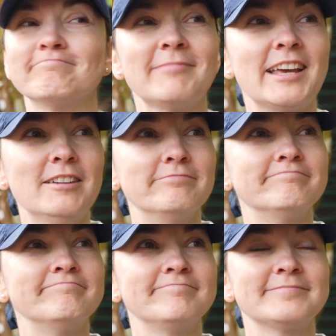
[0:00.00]
Yeah.
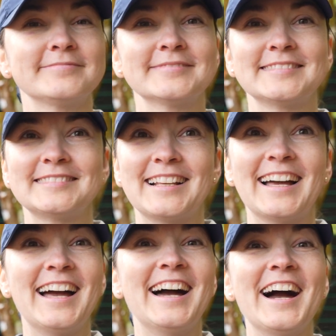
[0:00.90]

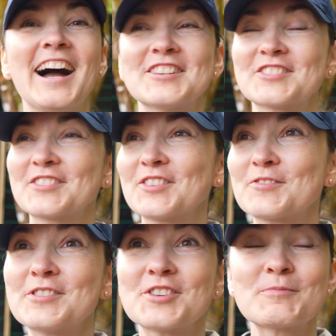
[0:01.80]
I just thought
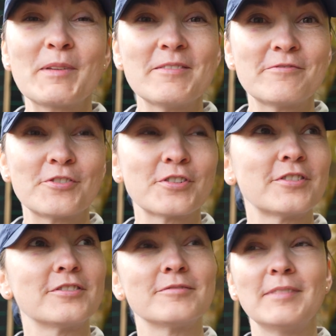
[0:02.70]
we just paid
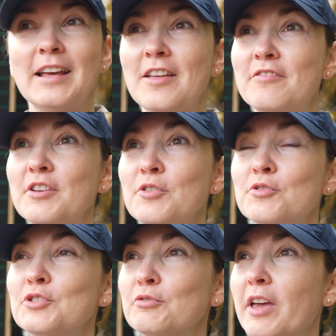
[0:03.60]
for 3
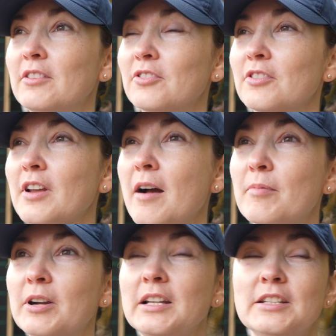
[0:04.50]
euros to enter.
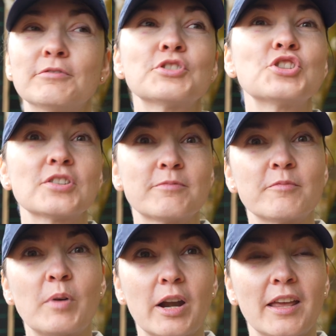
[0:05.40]
Apparently it was just for
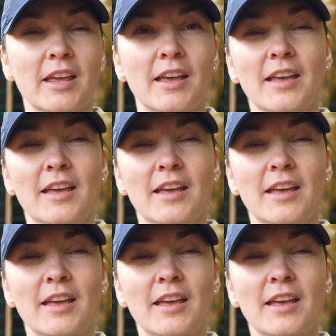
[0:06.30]
parking.